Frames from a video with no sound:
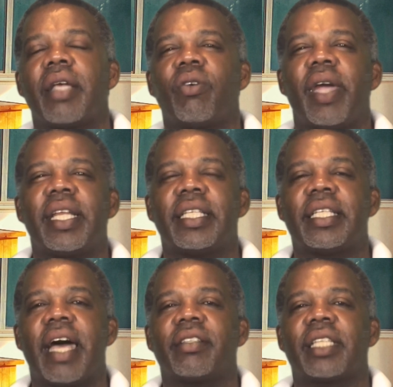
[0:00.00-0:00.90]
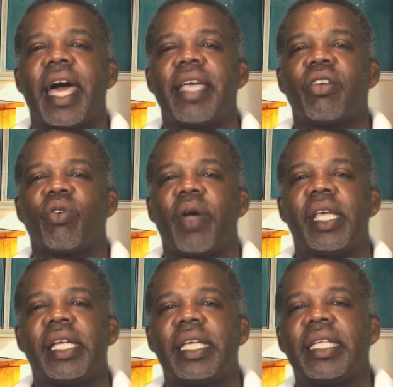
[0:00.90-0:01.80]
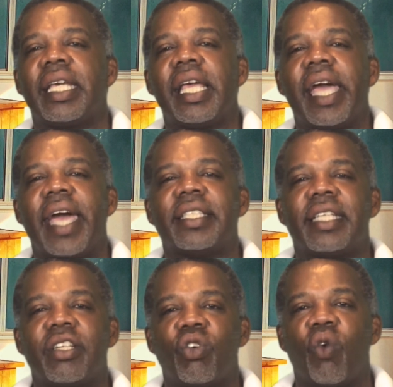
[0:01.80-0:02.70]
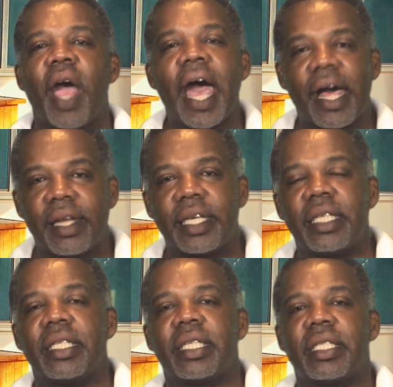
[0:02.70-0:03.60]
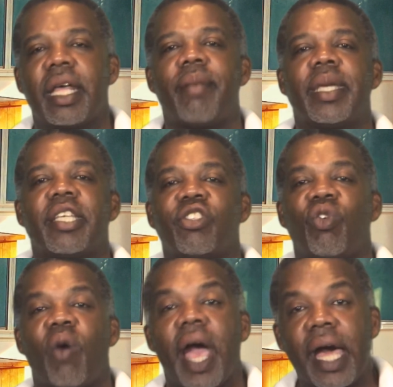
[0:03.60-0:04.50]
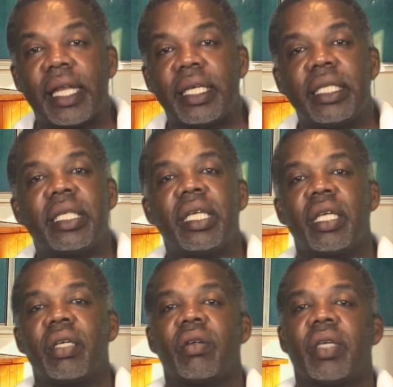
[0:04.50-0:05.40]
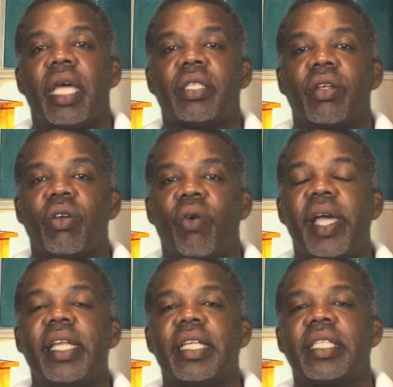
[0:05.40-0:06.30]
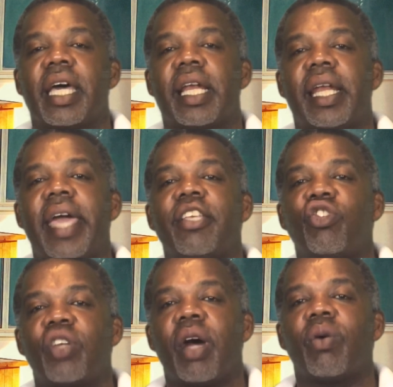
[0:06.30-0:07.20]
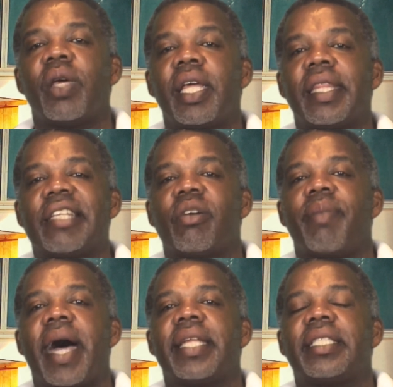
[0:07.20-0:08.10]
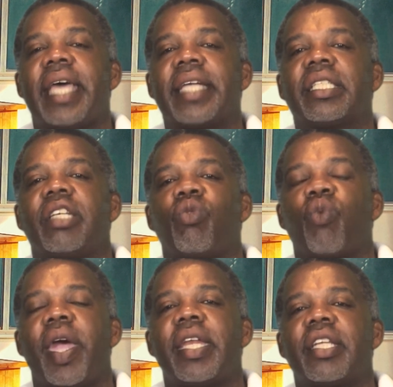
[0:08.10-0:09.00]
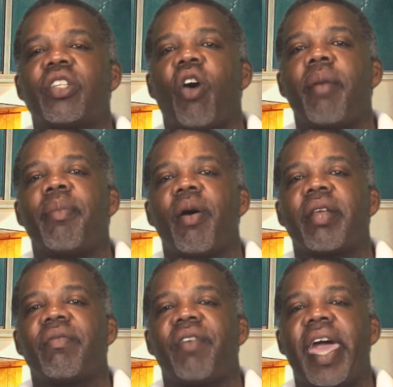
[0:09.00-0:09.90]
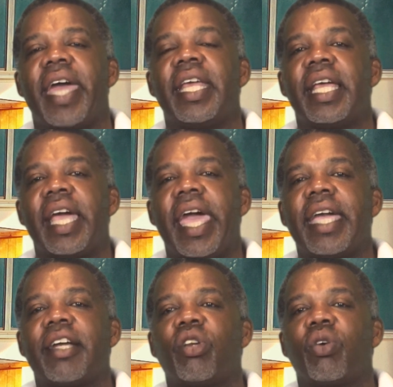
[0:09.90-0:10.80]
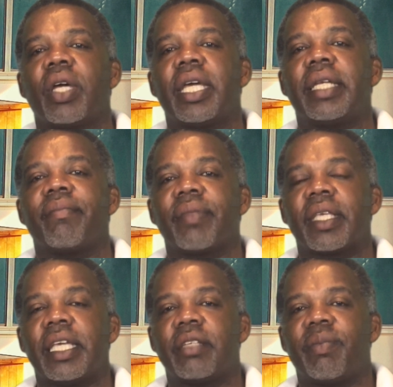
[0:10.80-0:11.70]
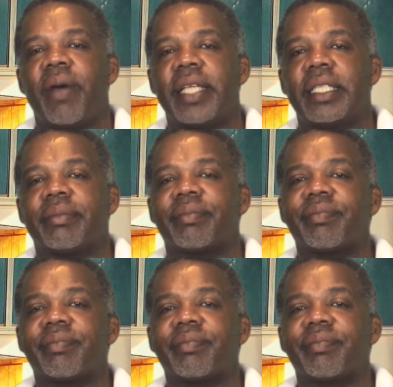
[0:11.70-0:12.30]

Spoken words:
Ghrelin sounds like ghrelin, as in growling. The stomach is growling. Okay, so the ghrelin is going to let you know that your body is actually ready to start burning fat, and glucagon is present